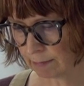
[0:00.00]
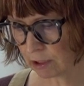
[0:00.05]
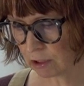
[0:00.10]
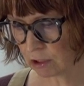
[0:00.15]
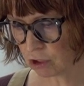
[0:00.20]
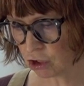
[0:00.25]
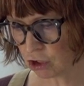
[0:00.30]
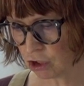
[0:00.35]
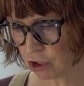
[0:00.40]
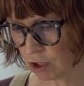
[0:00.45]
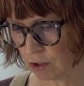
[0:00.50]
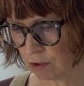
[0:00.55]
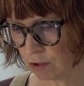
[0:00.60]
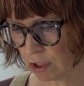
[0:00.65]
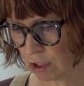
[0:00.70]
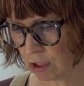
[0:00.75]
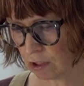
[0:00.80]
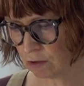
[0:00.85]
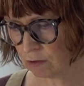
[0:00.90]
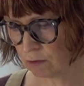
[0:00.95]
going to show
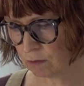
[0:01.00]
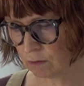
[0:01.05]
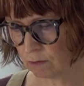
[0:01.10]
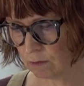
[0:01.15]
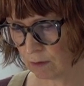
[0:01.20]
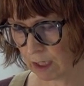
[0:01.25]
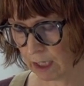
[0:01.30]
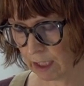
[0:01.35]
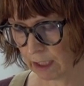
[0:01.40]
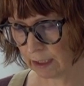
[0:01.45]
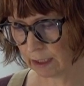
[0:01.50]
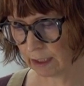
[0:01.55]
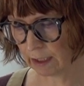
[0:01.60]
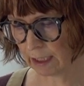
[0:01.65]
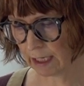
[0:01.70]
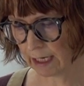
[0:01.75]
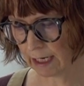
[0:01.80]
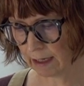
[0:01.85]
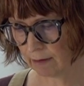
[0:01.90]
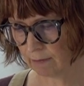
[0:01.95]
you
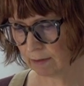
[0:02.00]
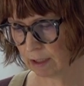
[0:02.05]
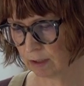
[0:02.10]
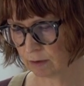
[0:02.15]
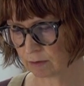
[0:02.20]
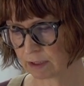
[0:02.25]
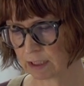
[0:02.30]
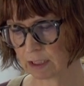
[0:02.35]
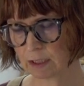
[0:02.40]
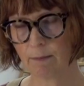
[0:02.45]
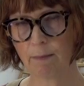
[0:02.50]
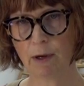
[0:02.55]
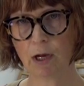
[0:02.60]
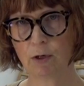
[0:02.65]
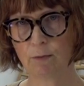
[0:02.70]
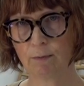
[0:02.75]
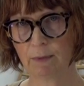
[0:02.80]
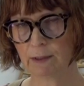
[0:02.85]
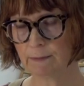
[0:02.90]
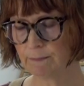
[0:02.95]
how it looks in a
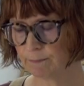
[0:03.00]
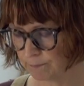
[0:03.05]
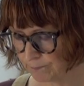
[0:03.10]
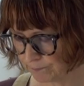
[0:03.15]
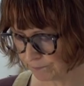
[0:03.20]
moment.